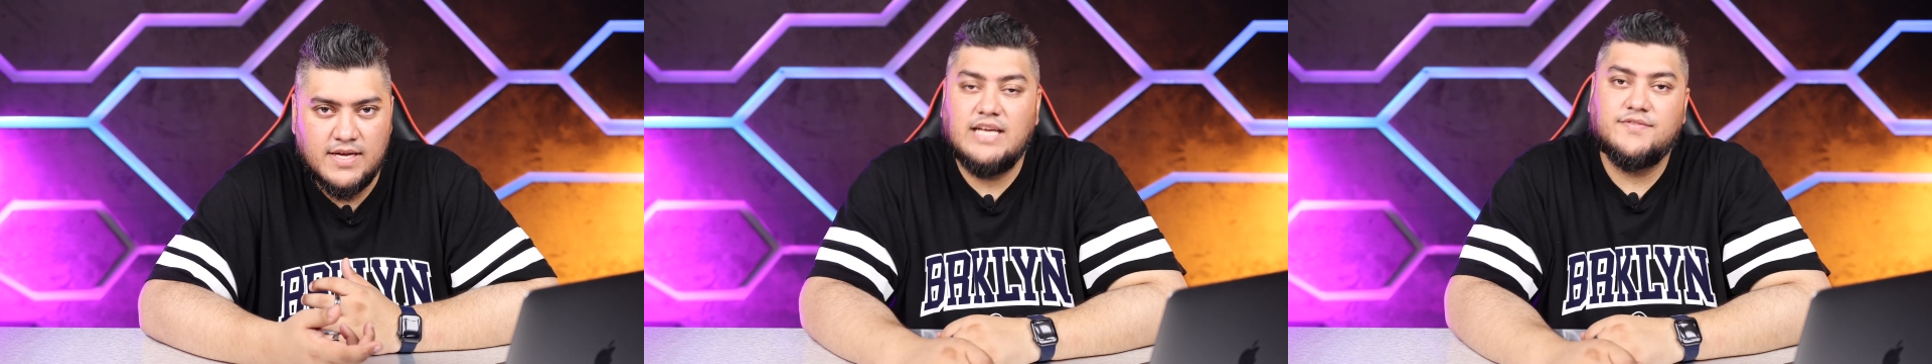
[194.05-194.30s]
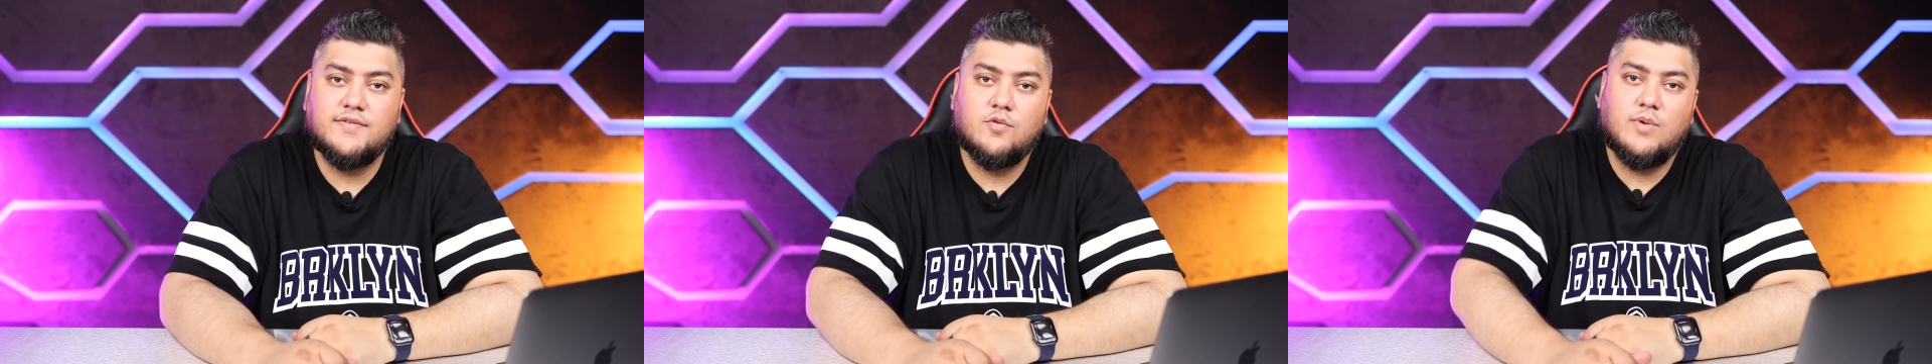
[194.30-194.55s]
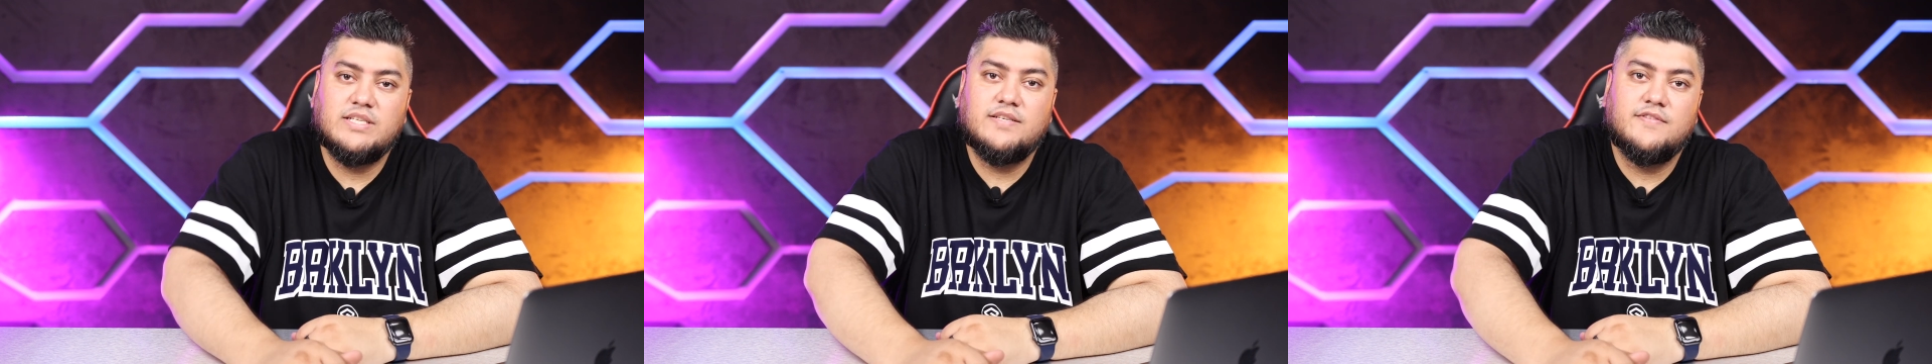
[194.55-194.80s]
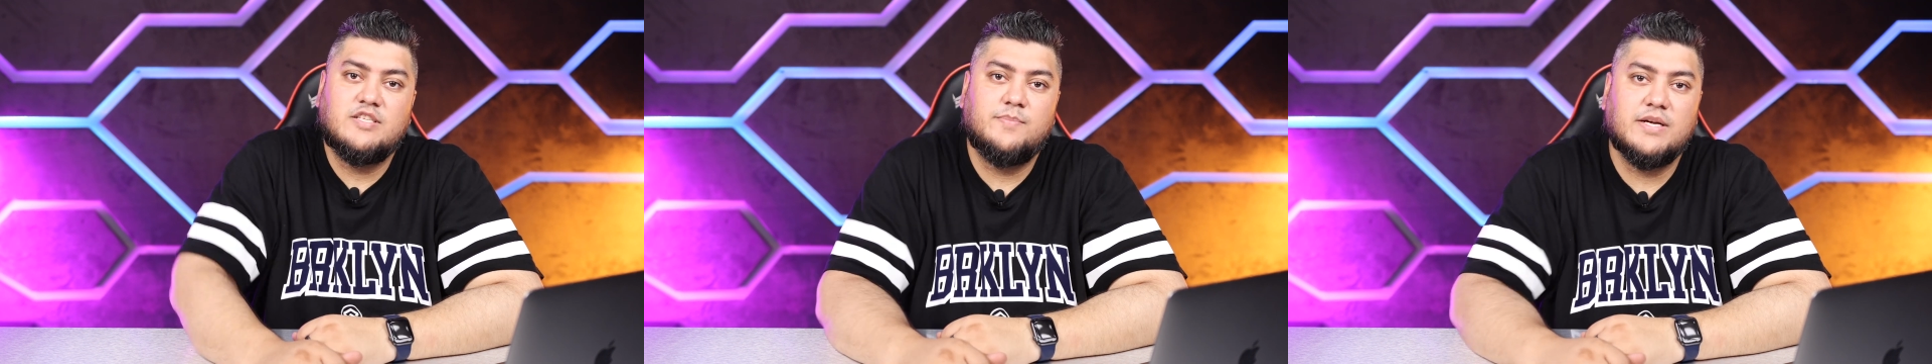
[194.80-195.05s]
As for the rest of
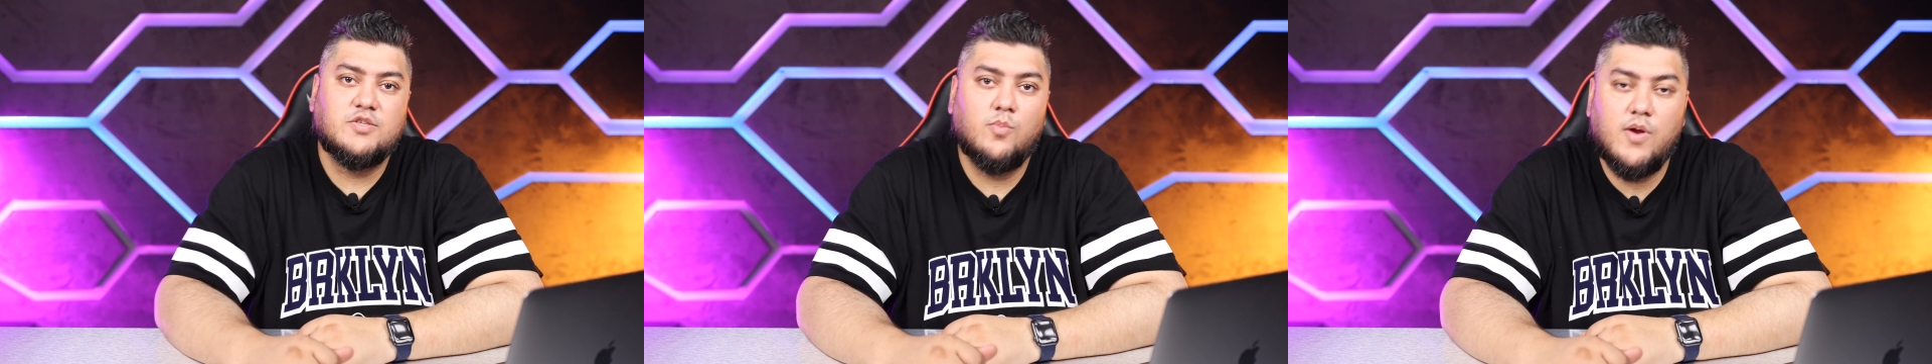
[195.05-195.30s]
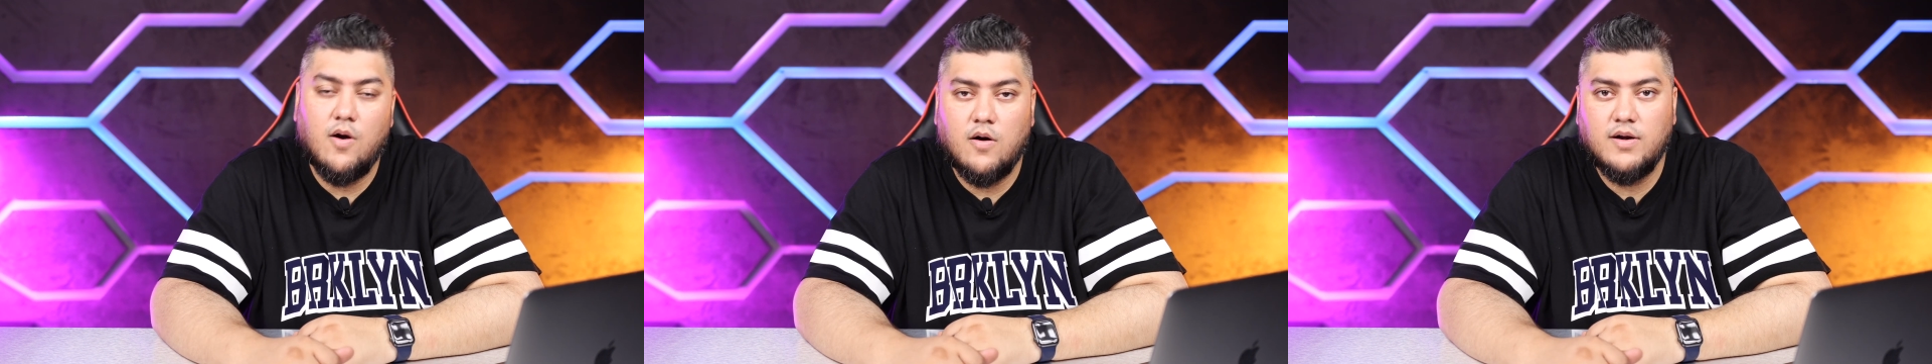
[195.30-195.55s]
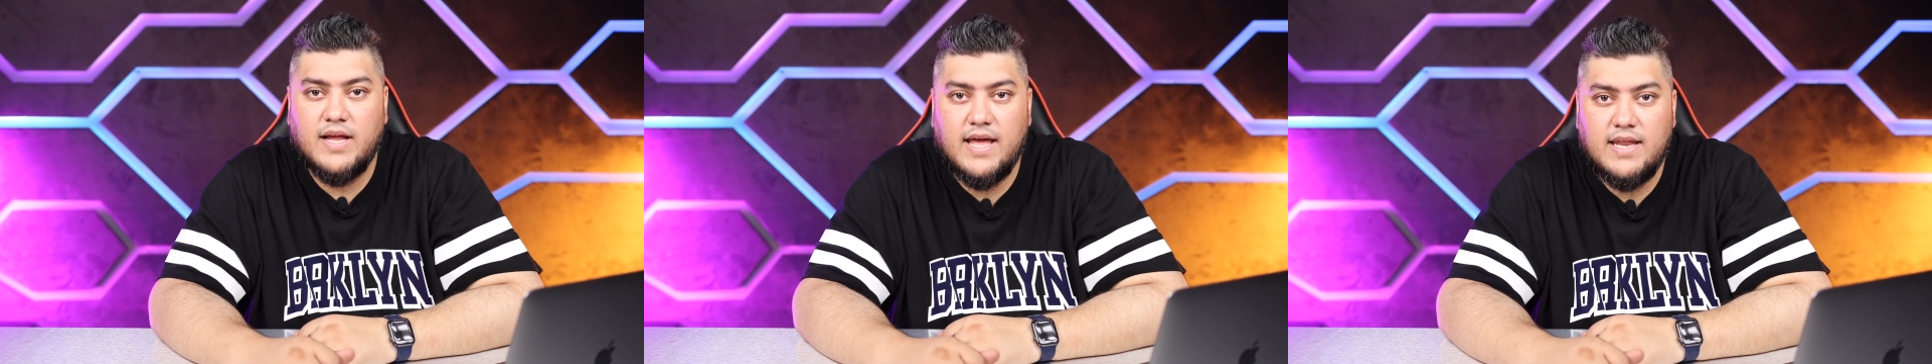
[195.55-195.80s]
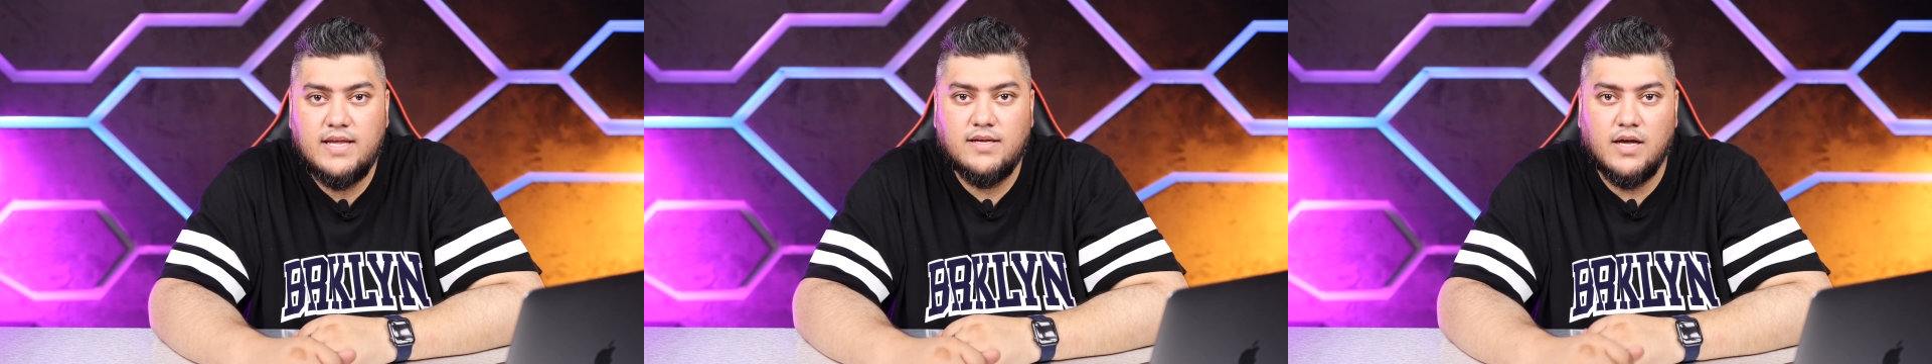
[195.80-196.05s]
the specs, we are
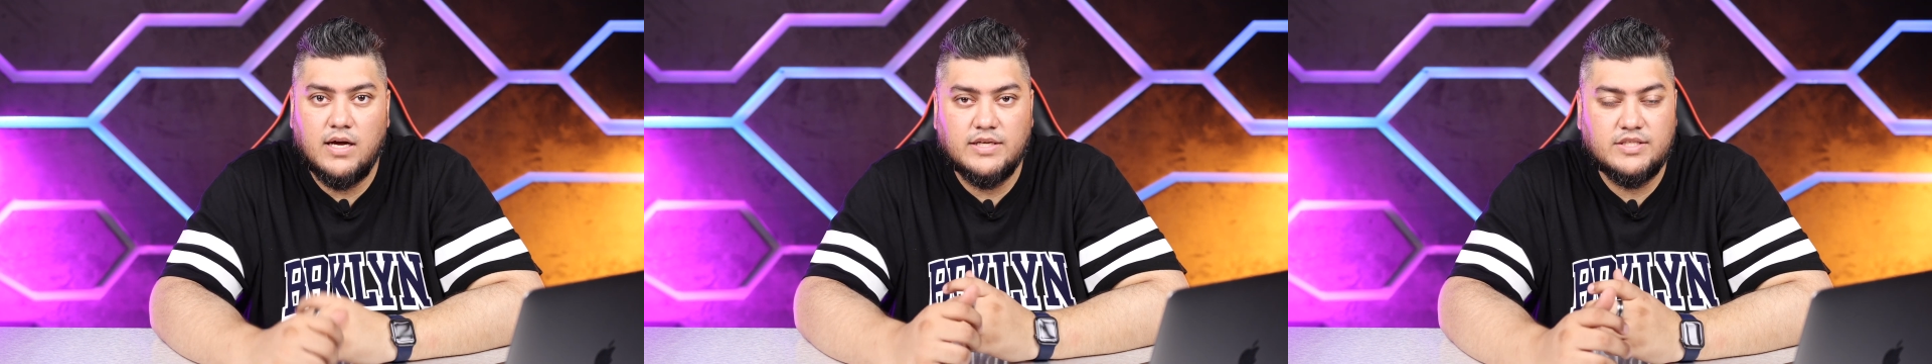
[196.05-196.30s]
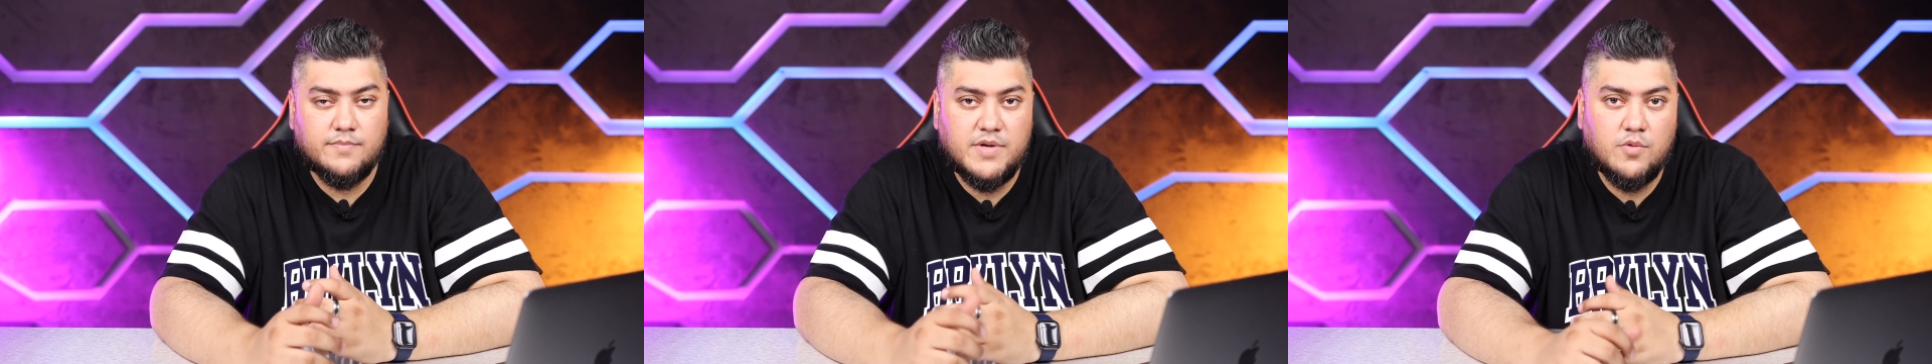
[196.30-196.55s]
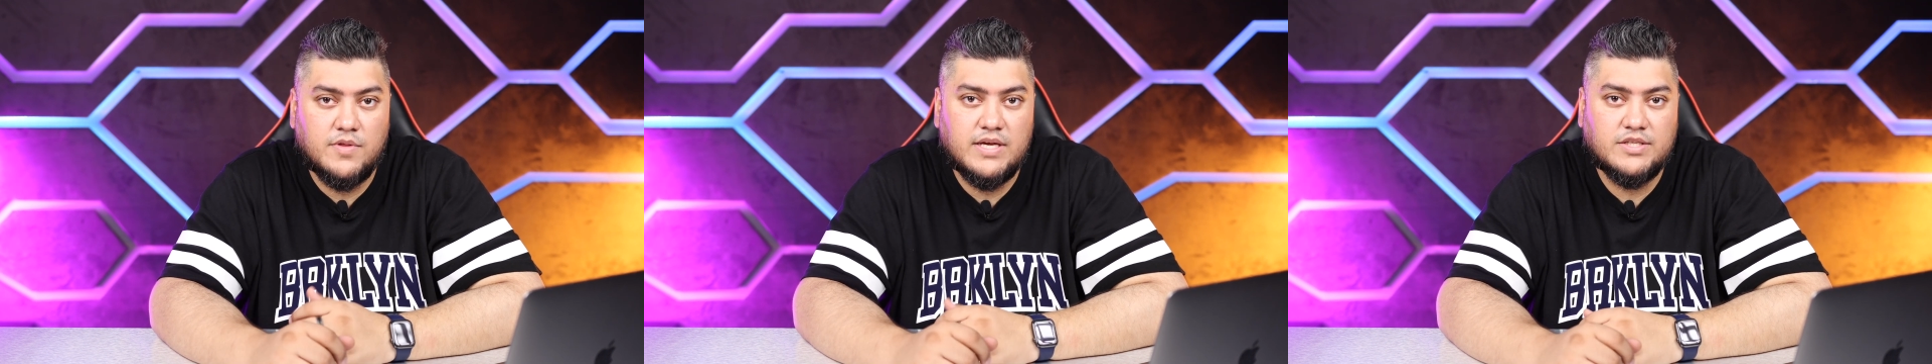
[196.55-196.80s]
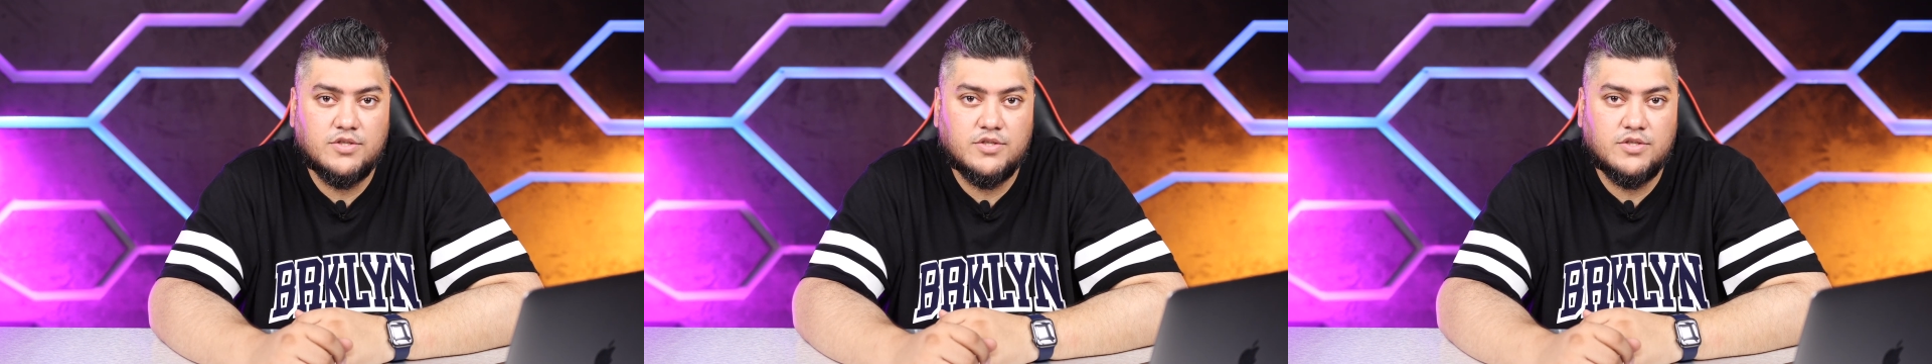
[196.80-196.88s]
getting some new things.